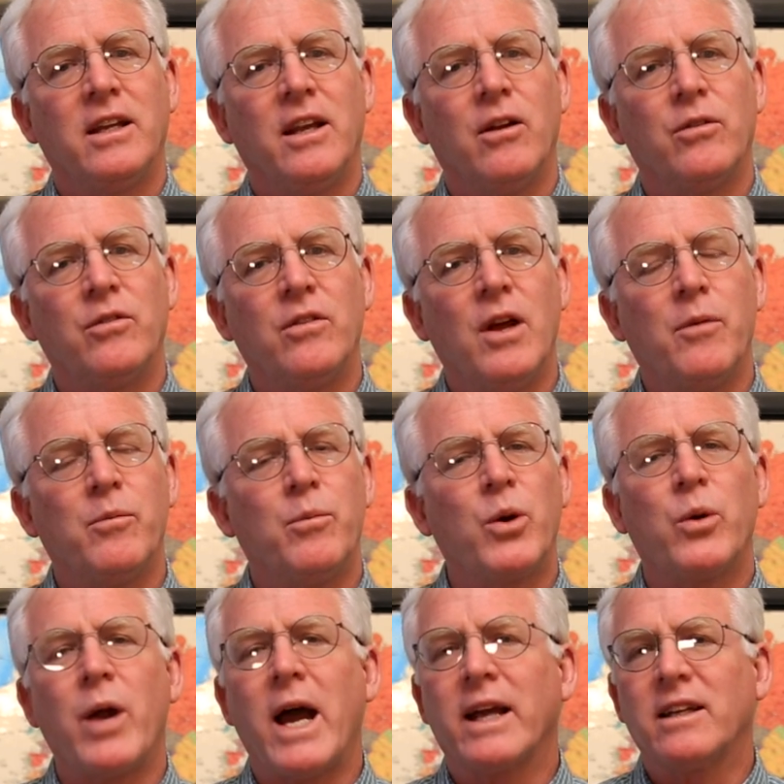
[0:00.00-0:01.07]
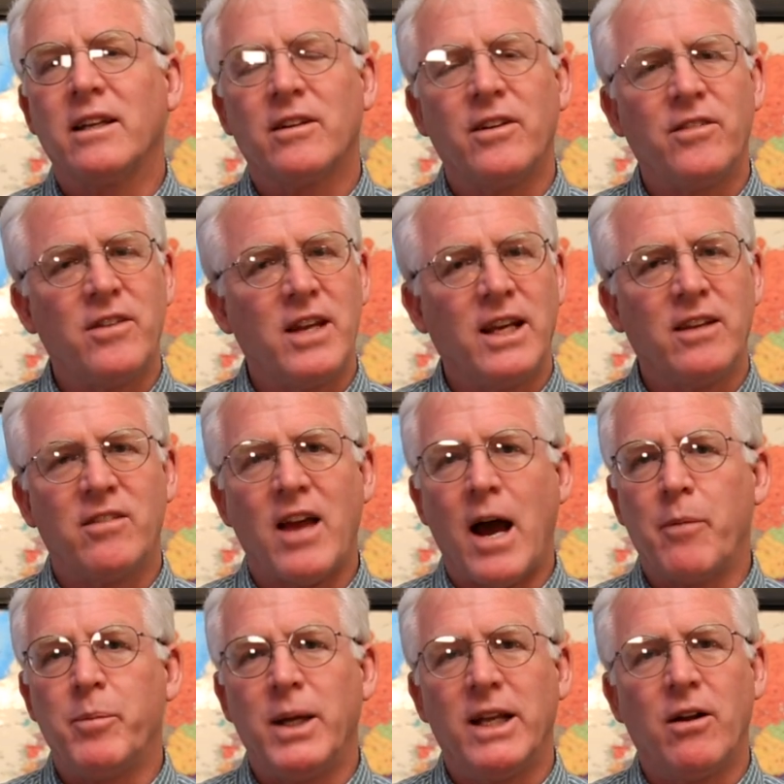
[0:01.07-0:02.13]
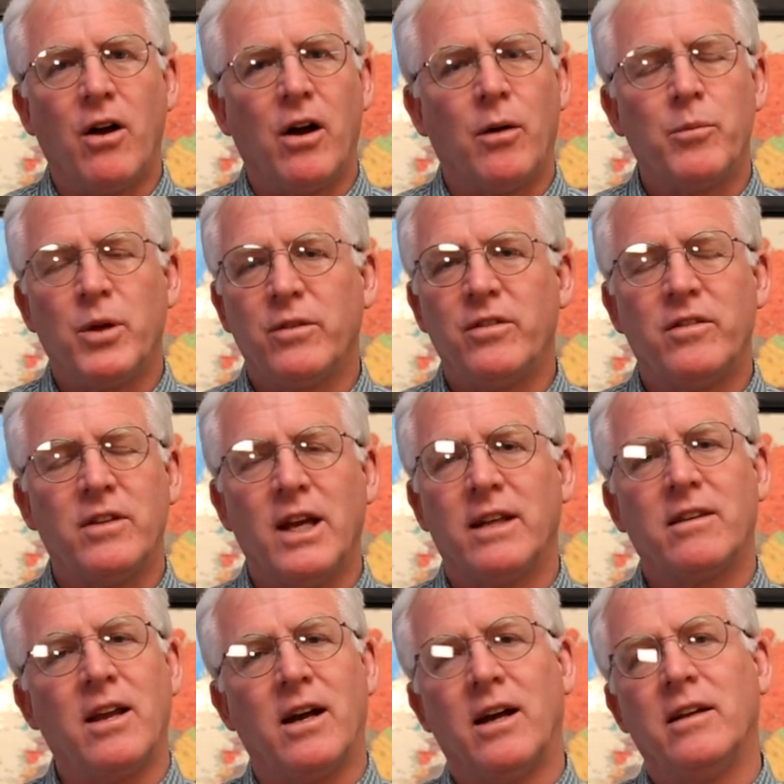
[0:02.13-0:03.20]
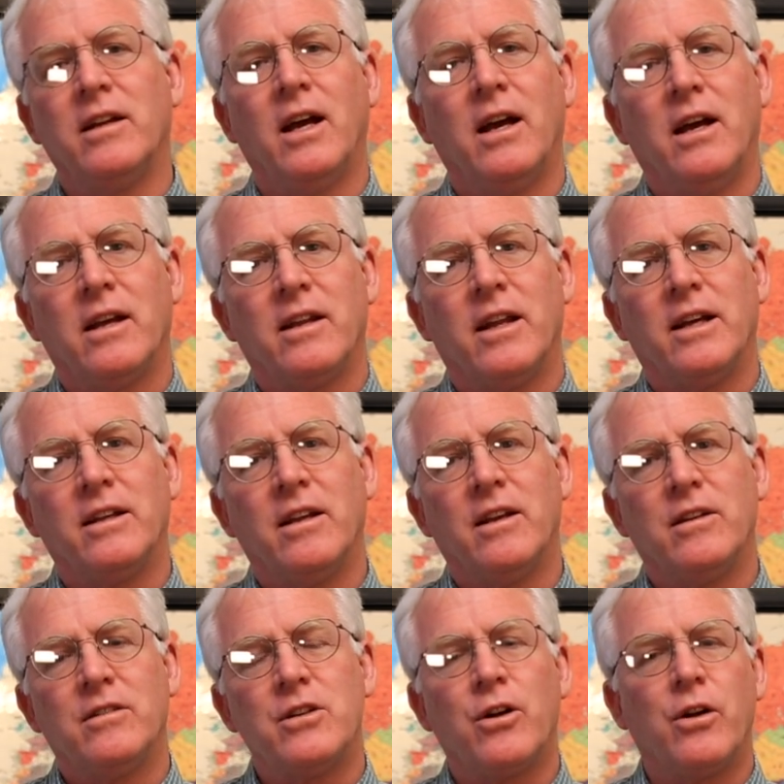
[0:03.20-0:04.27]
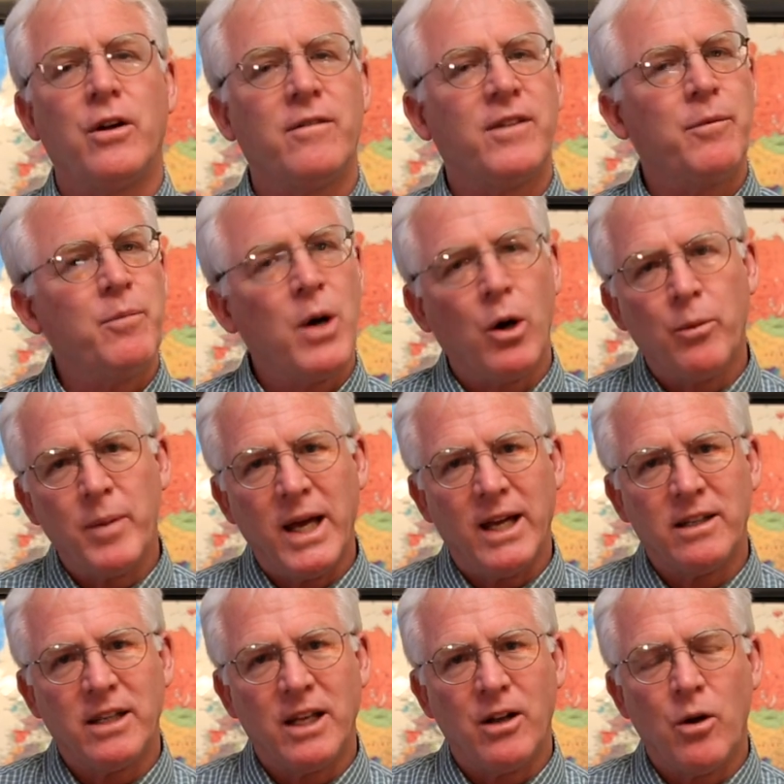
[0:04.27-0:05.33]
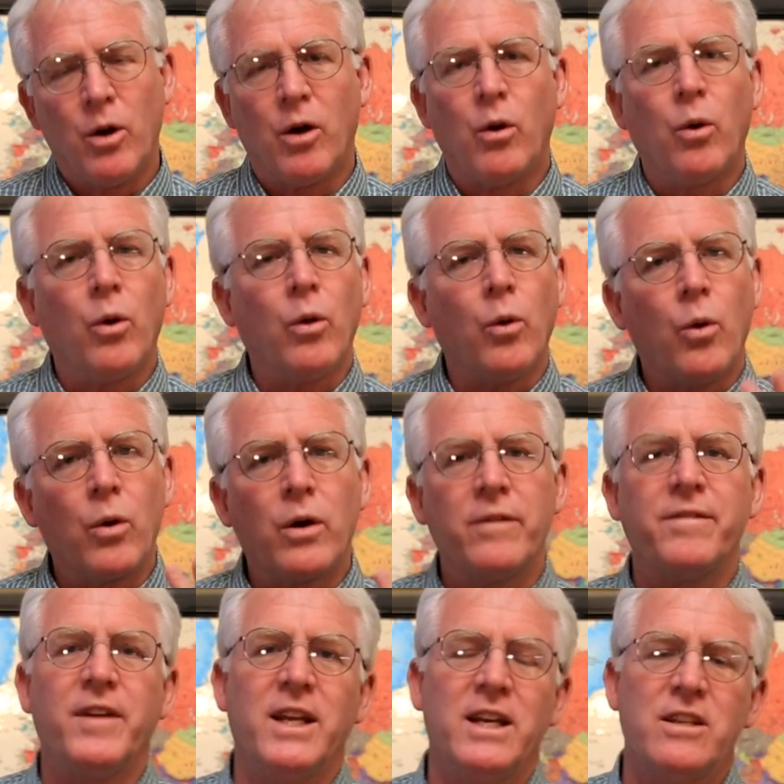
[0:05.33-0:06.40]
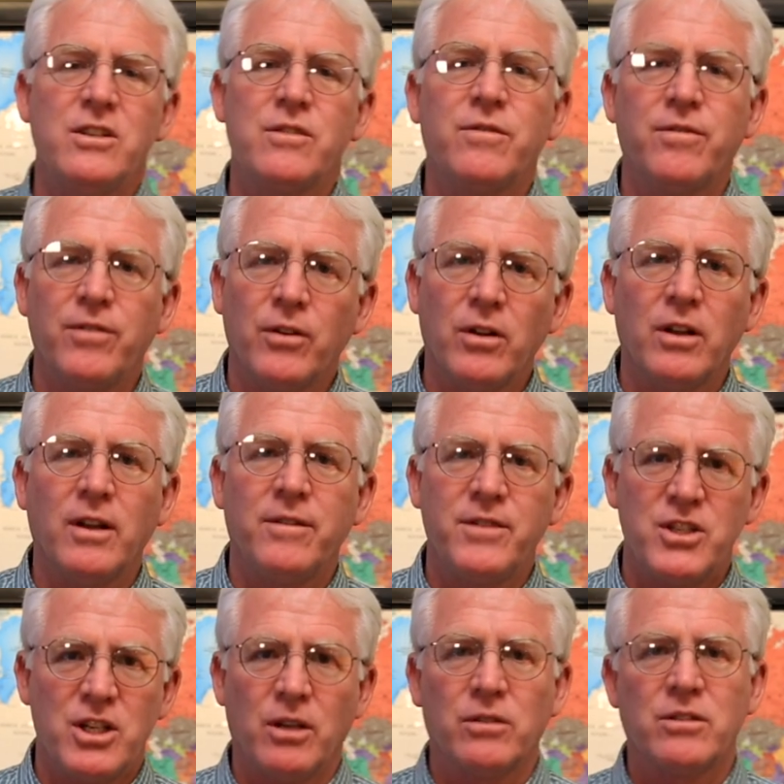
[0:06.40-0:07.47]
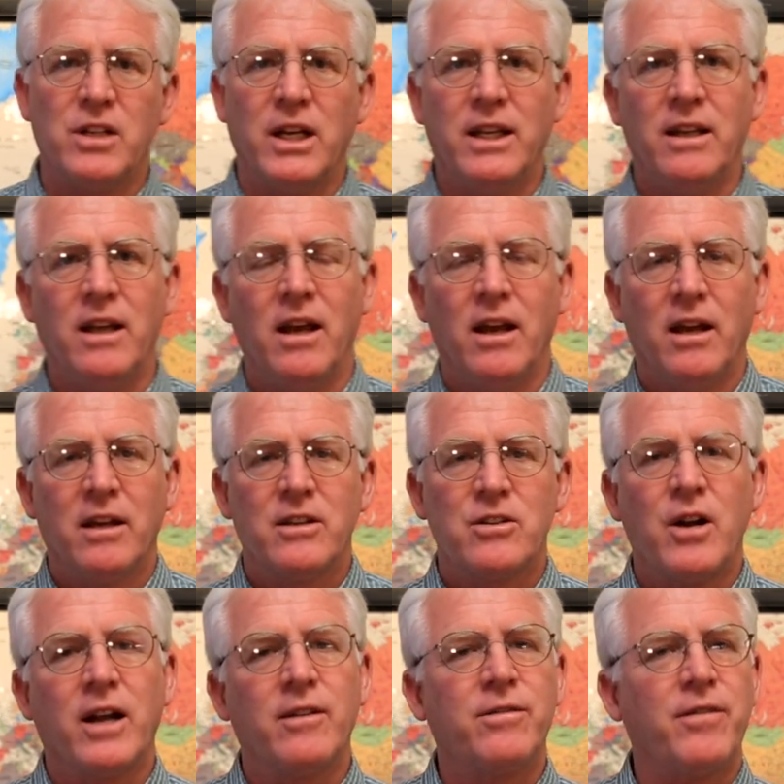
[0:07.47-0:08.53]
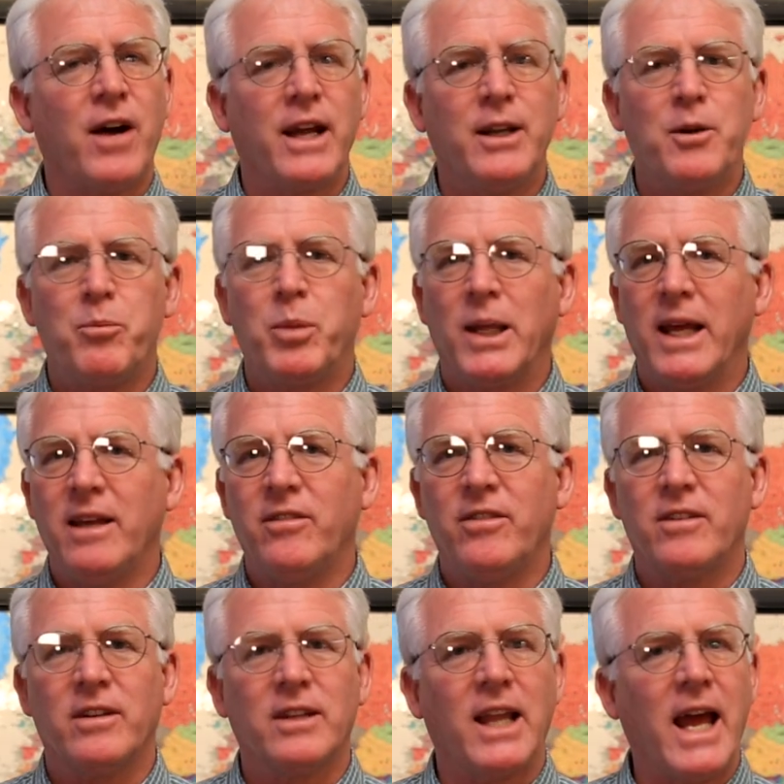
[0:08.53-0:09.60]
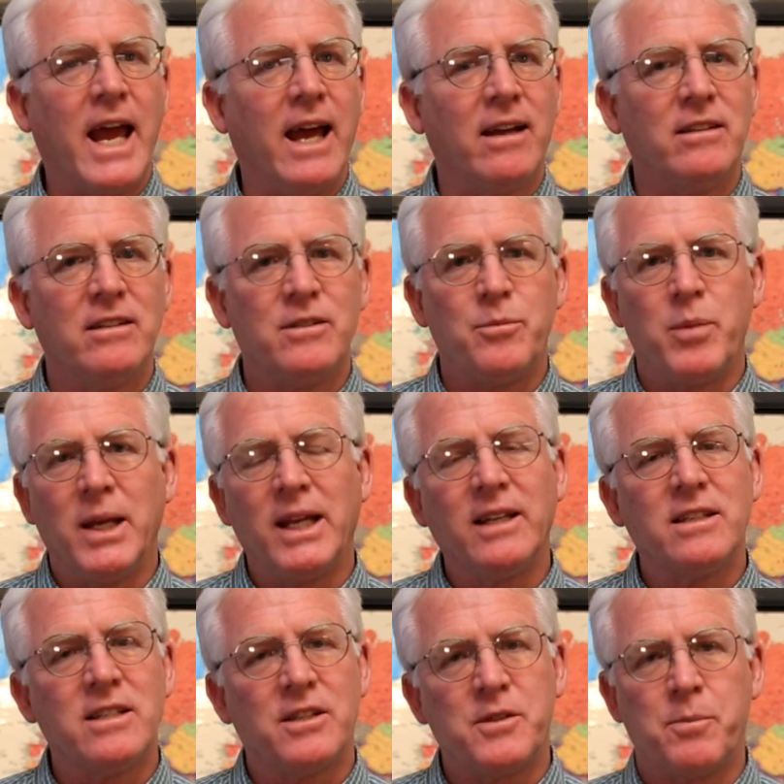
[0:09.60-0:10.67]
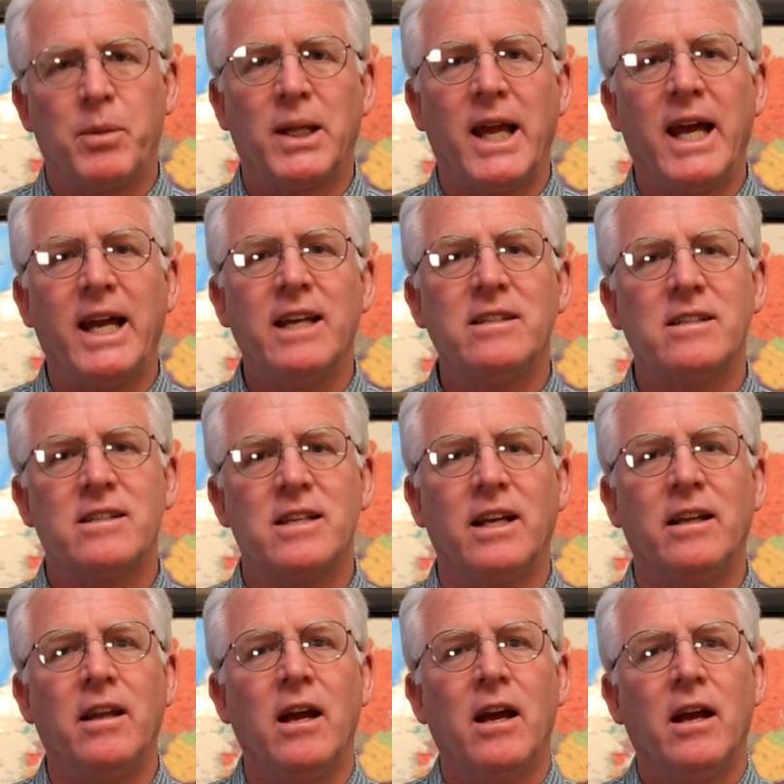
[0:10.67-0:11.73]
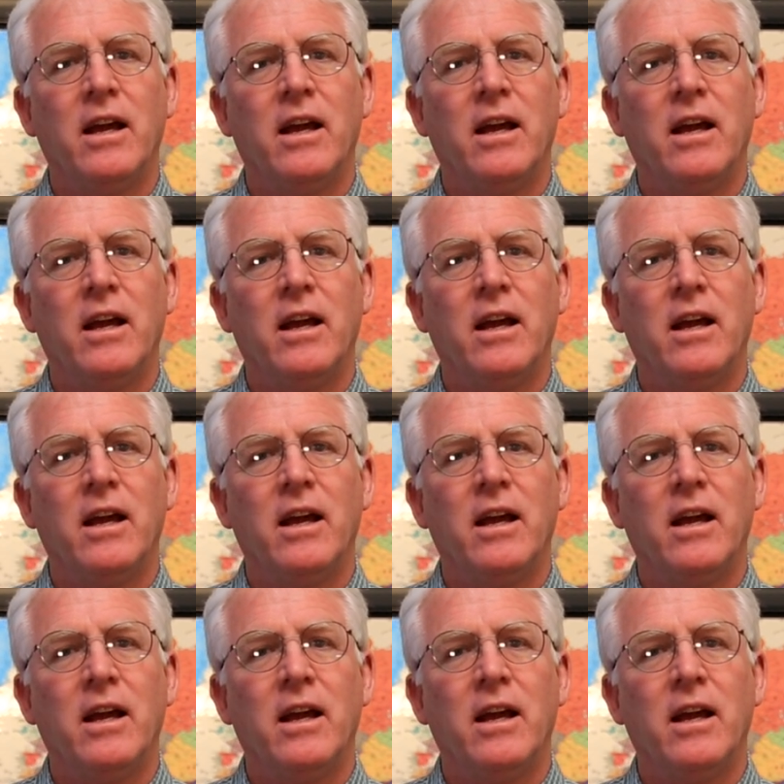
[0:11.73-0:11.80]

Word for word: you know, miraculous things happening almost at the, the turn of a moment. You know, a whole orphanage full of children trying to find a place to land, being displaced, and